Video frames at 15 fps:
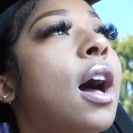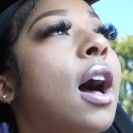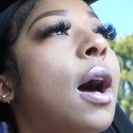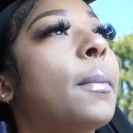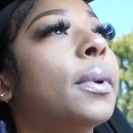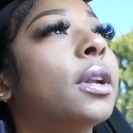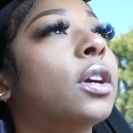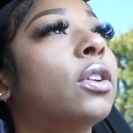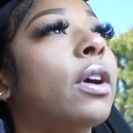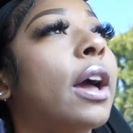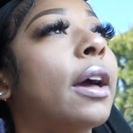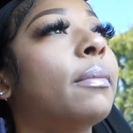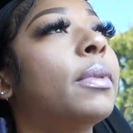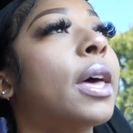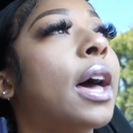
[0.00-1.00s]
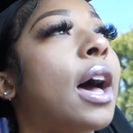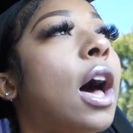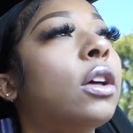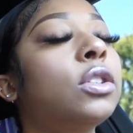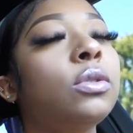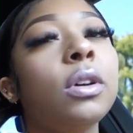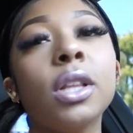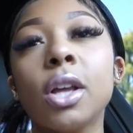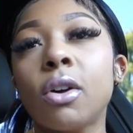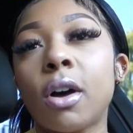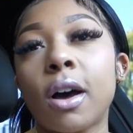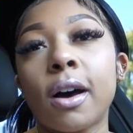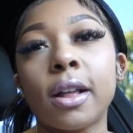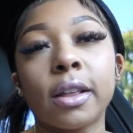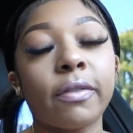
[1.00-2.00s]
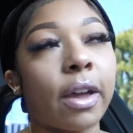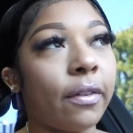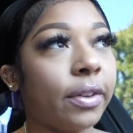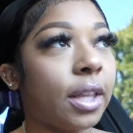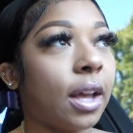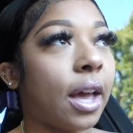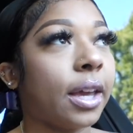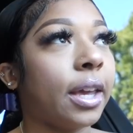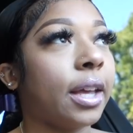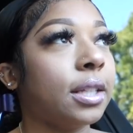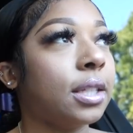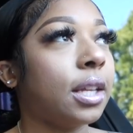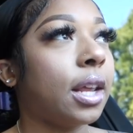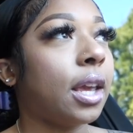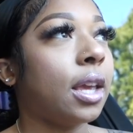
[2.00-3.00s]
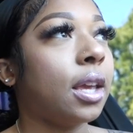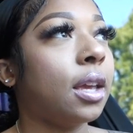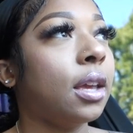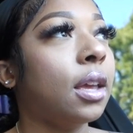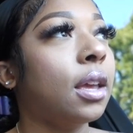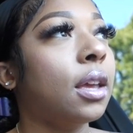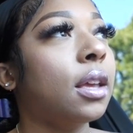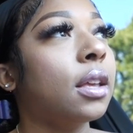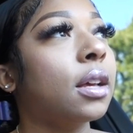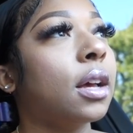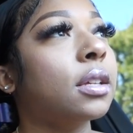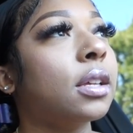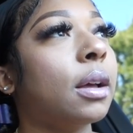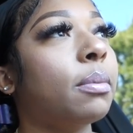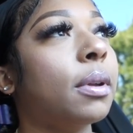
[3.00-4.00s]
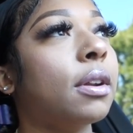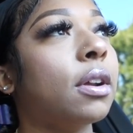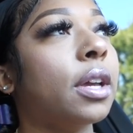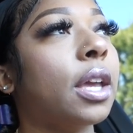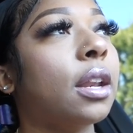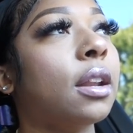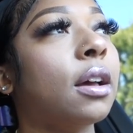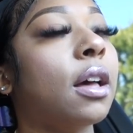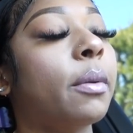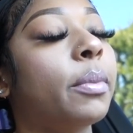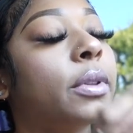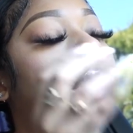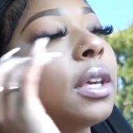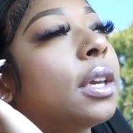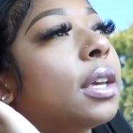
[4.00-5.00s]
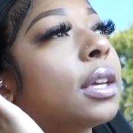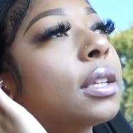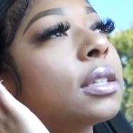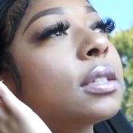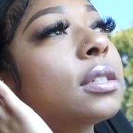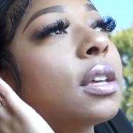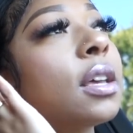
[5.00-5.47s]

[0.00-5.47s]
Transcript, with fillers: I'm going to grab that. I'll do a little haul of everything I get today because I plan on getting a couple things.